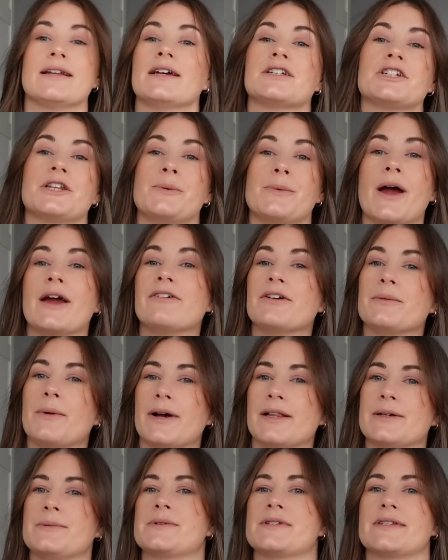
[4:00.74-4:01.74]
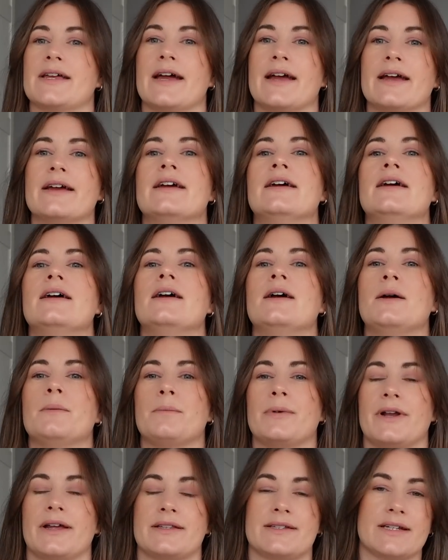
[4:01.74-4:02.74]
actually wear it while I was there,
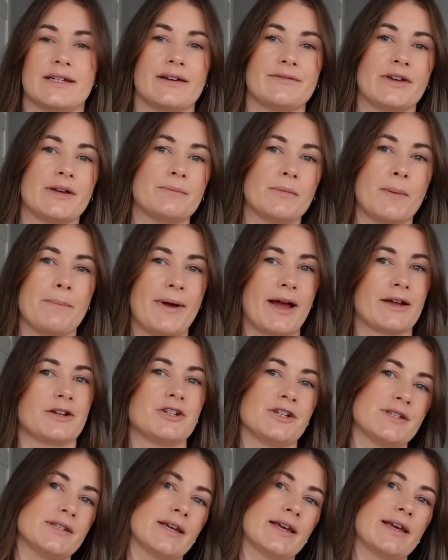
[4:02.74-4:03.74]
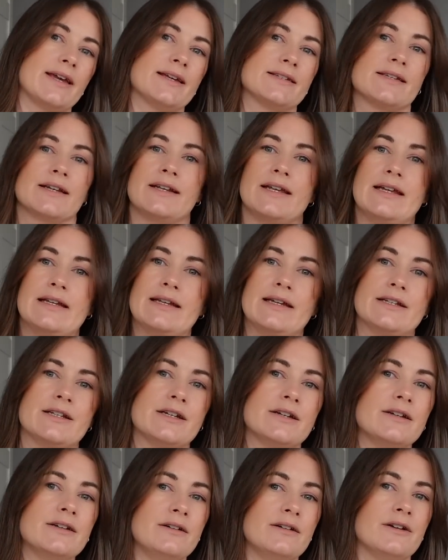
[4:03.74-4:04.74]
but I did have it in my bag just in case I needed
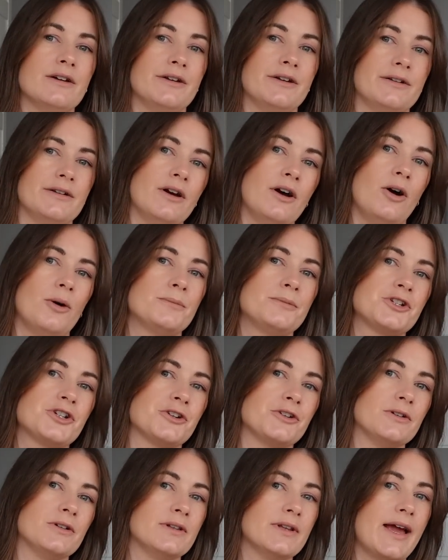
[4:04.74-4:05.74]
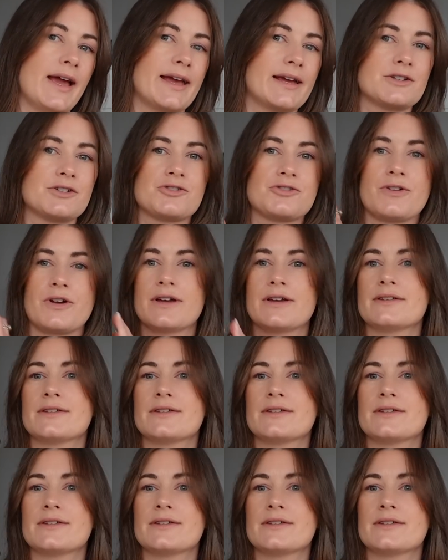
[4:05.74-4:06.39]
an optional extra.